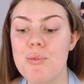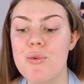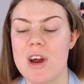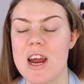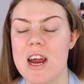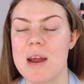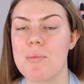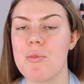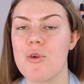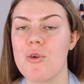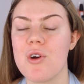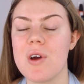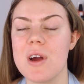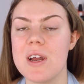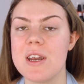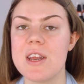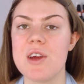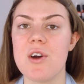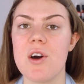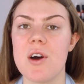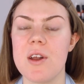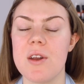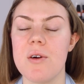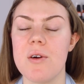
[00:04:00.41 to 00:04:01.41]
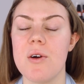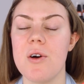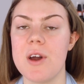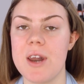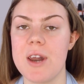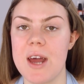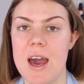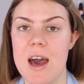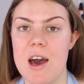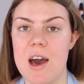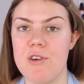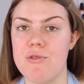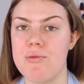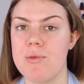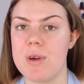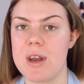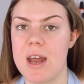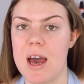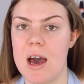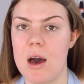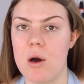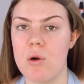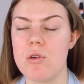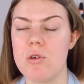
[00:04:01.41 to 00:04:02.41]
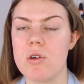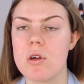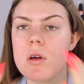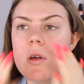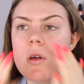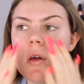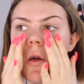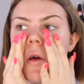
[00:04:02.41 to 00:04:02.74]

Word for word: primer and the other half without